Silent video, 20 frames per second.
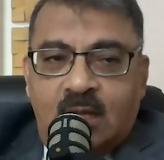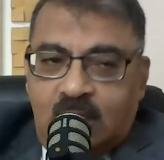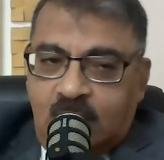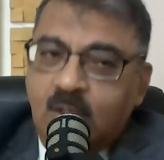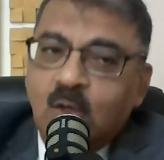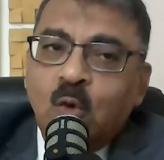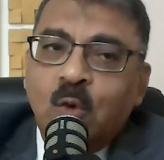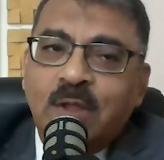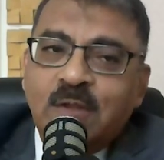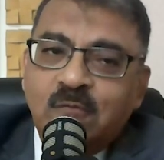
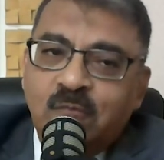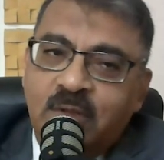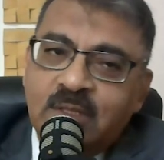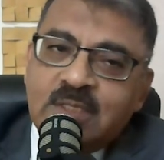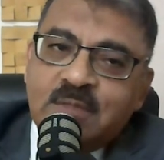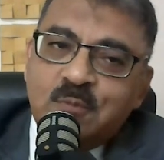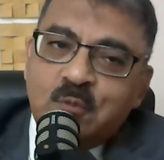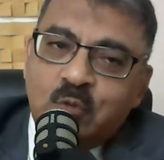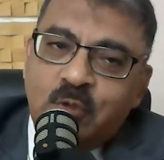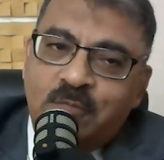Hello and
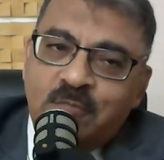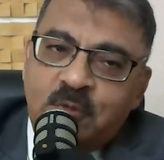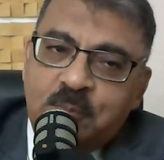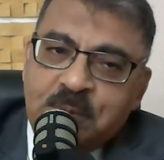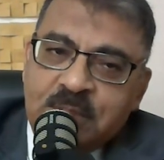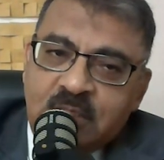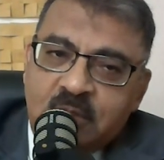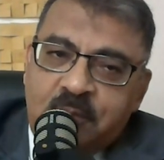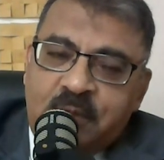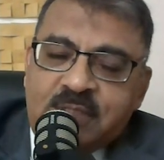welcome to
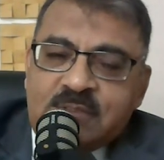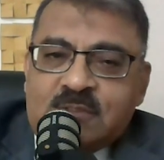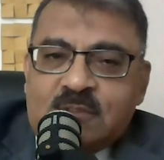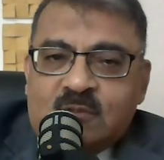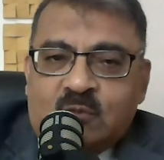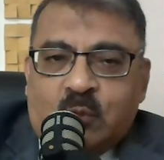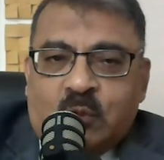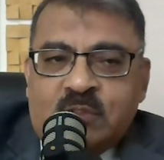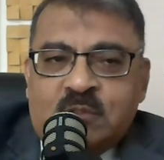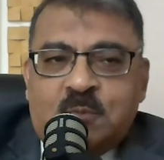MVP The
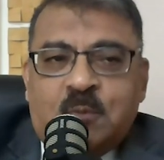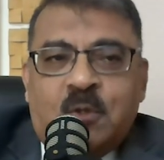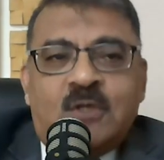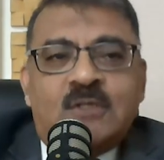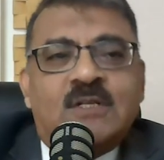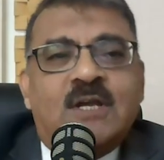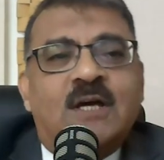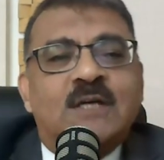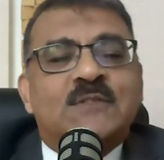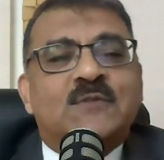Master's Voice
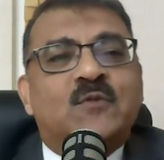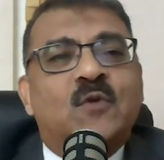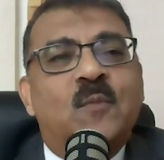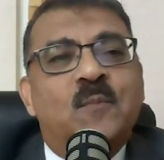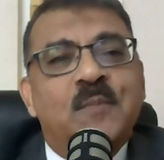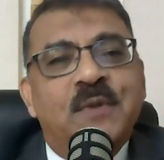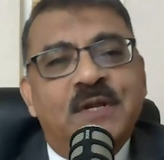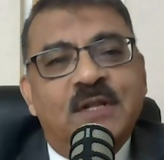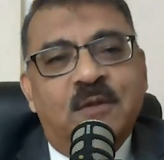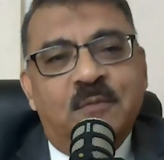podcast
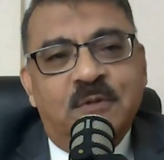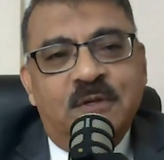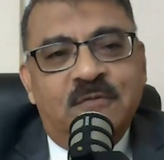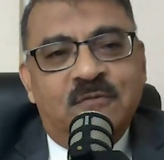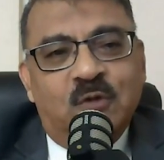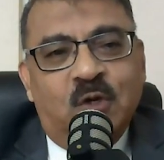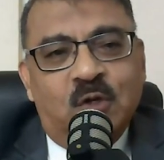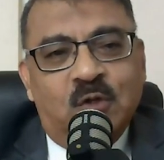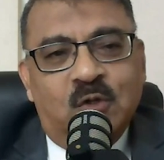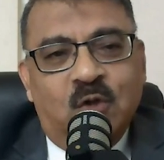from
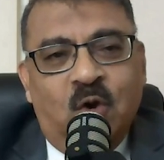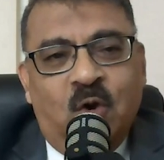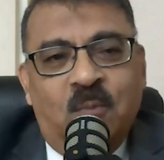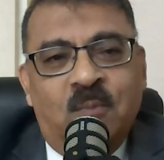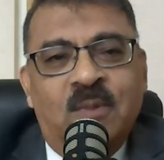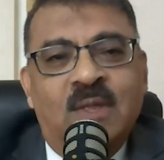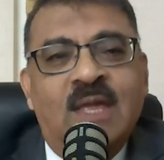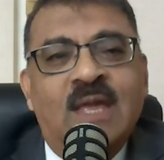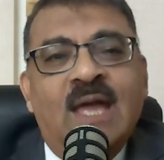MediaBrief.com.